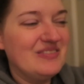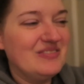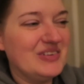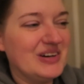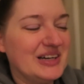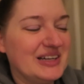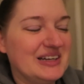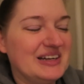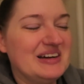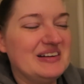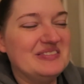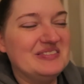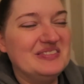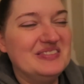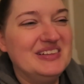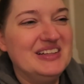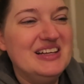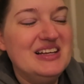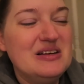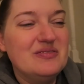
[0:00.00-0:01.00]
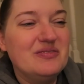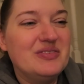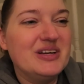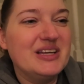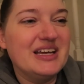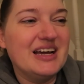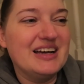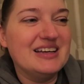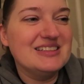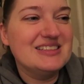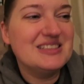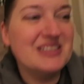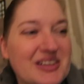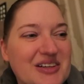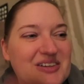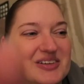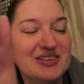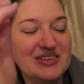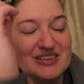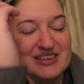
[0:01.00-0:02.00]
But, um, but yeah,
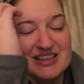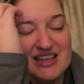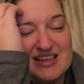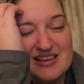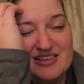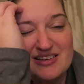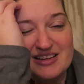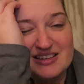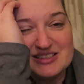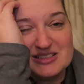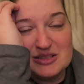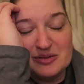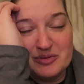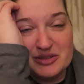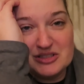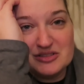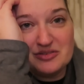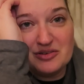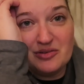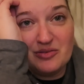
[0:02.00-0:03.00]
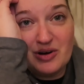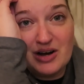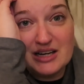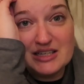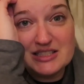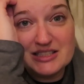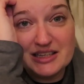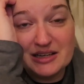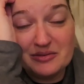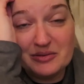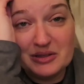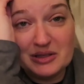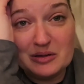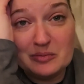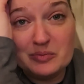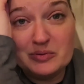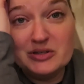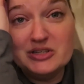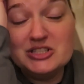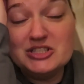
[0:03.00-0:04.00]
so thank you guys so much for watching. I really
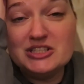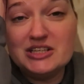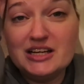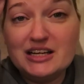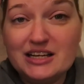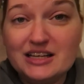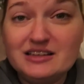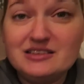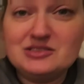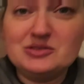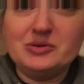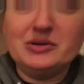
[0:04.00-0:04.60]
appreciate it.